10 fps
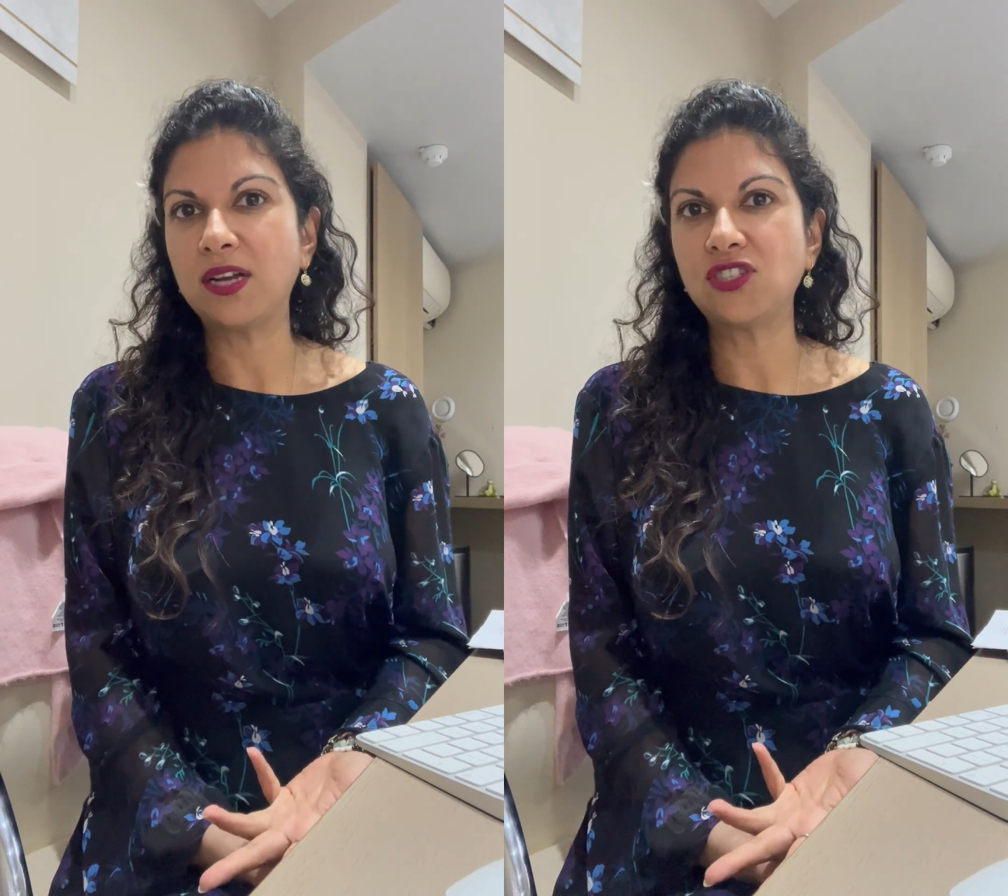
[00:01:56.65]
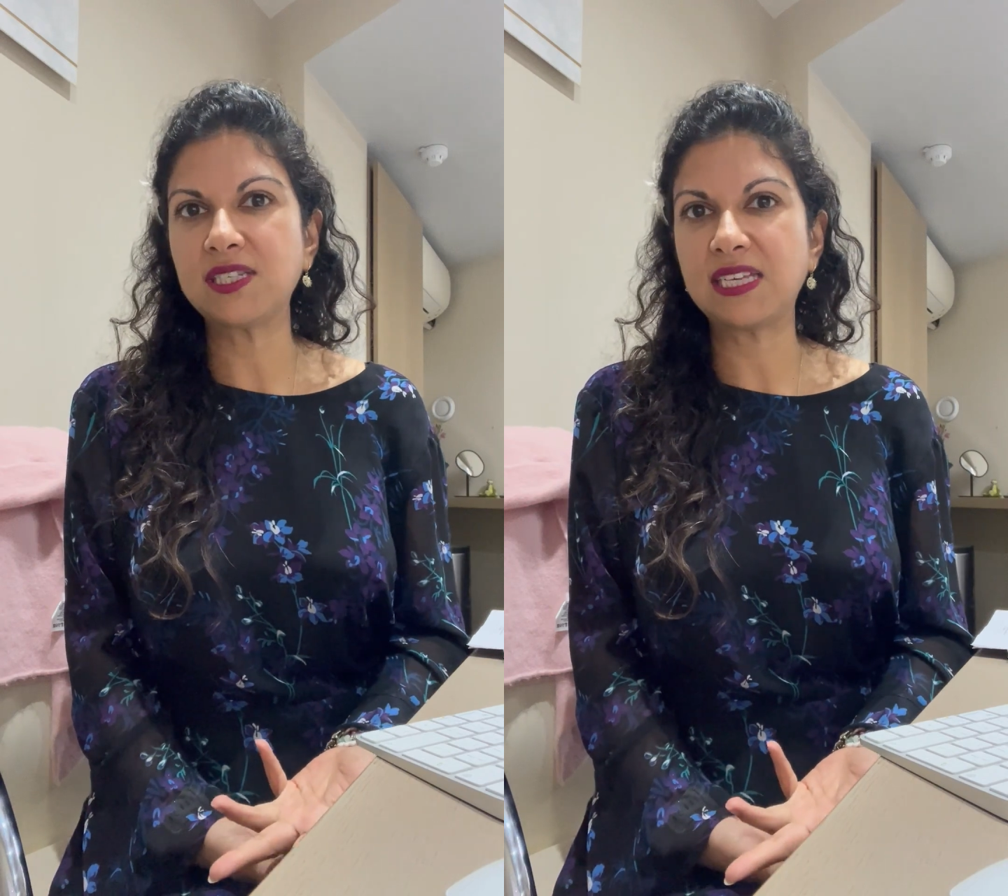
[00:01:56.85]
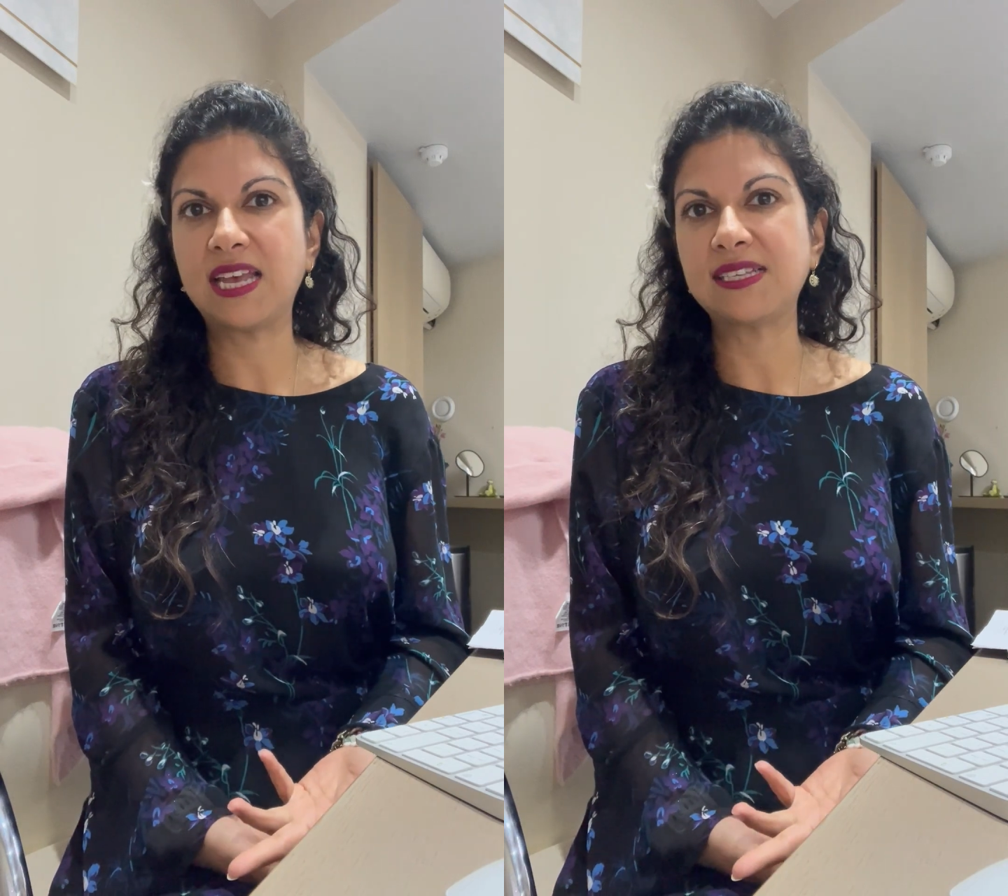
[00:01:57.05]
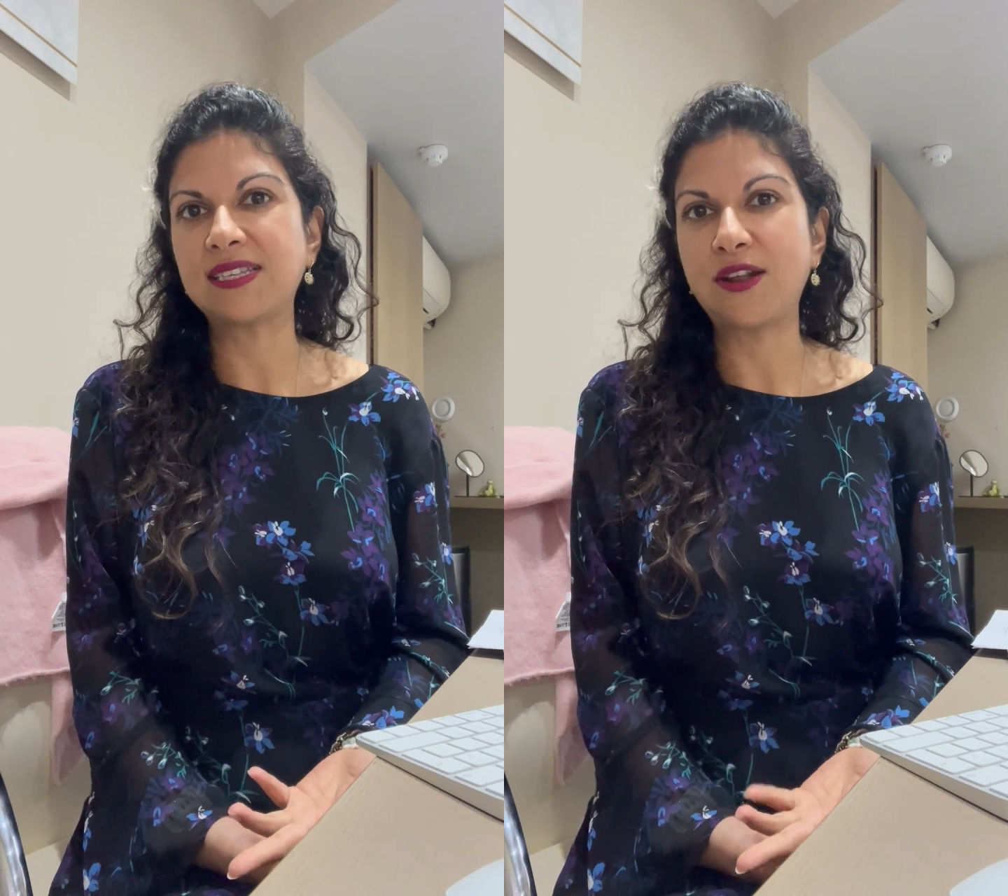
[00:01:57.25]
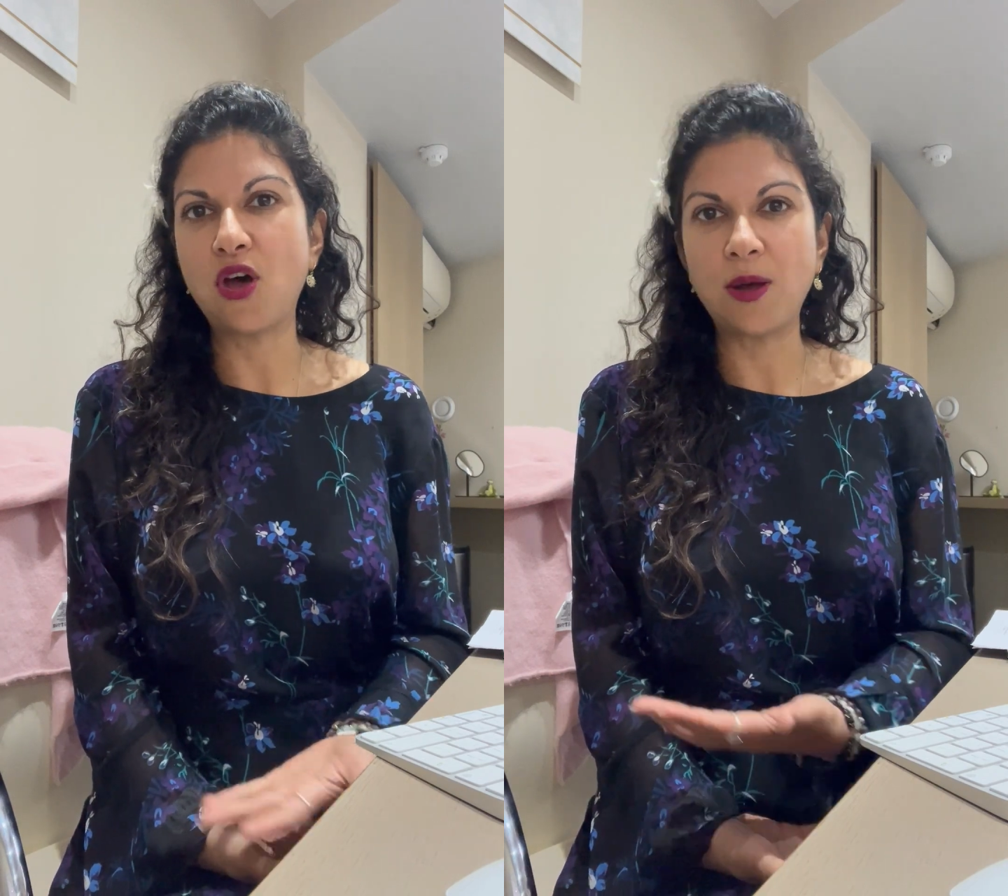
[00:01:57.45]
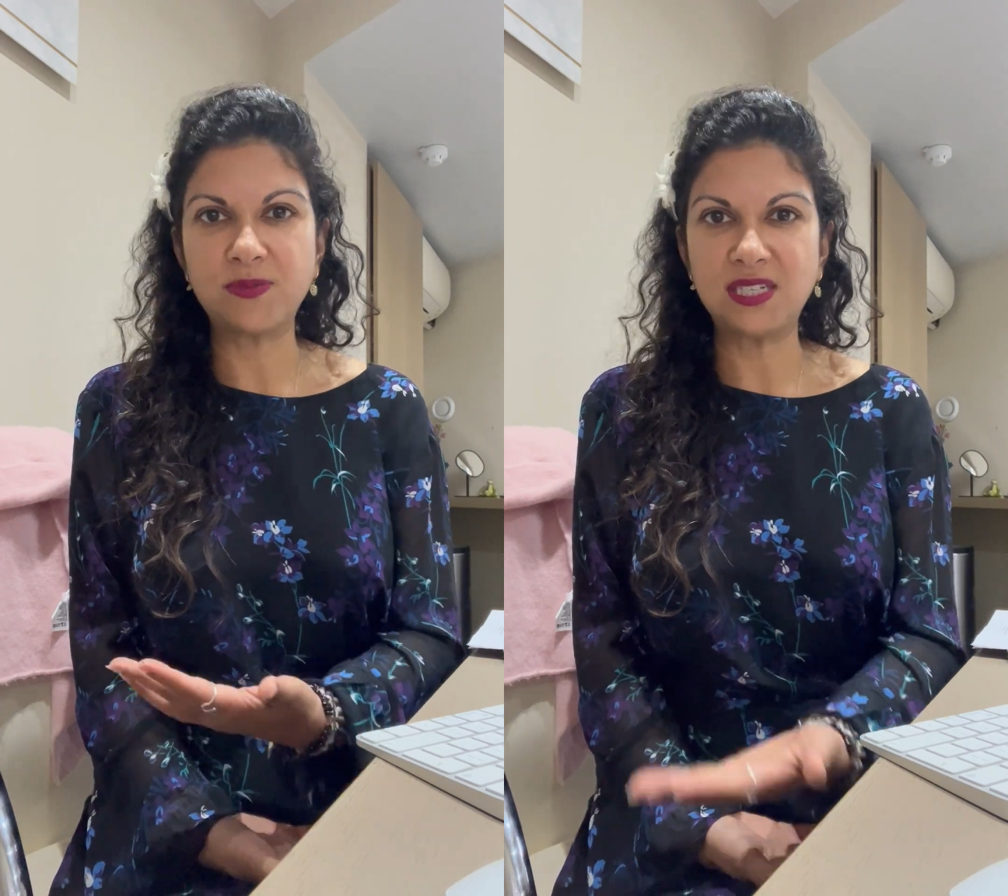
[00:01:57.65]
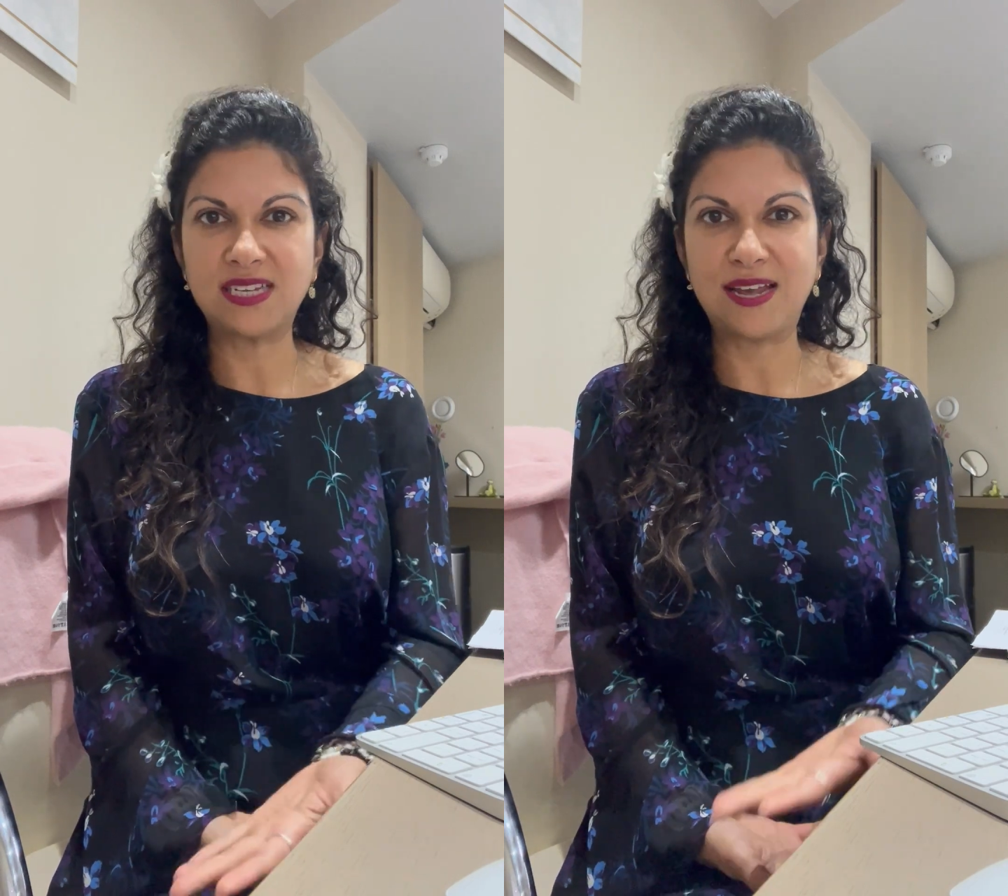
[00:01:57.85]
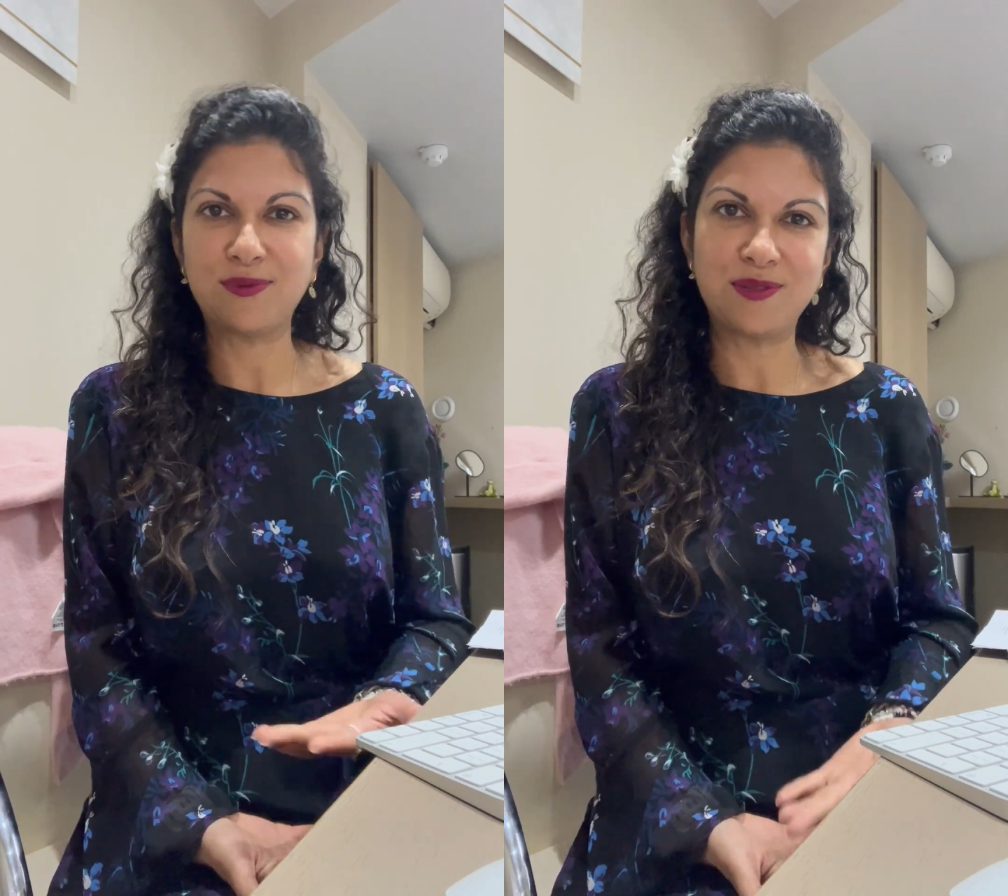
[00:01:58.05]
just in case they're not up to
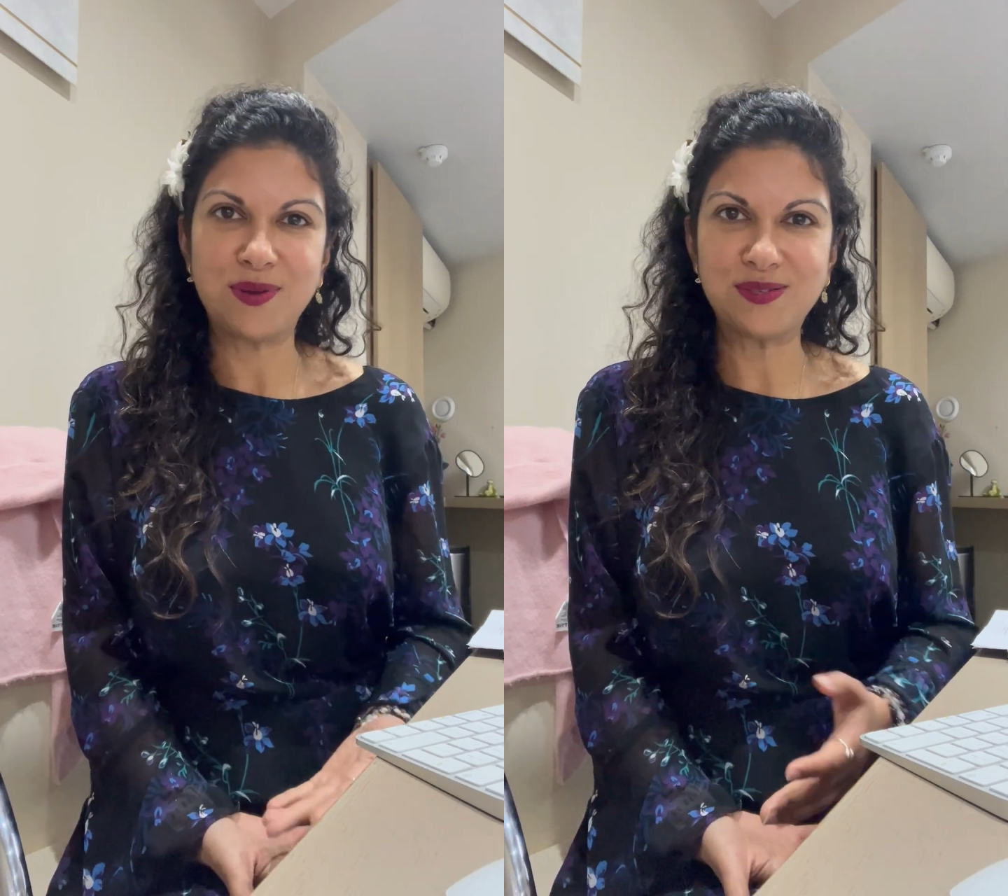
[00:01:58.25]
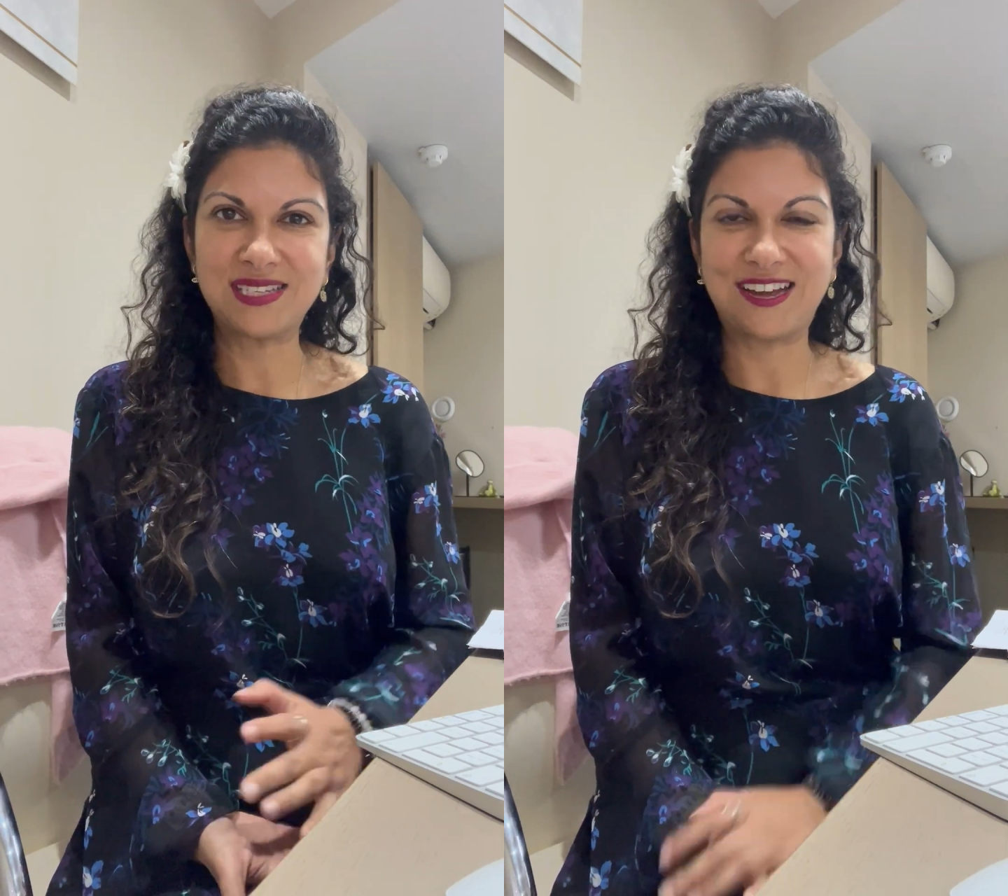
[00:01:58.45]
date with the most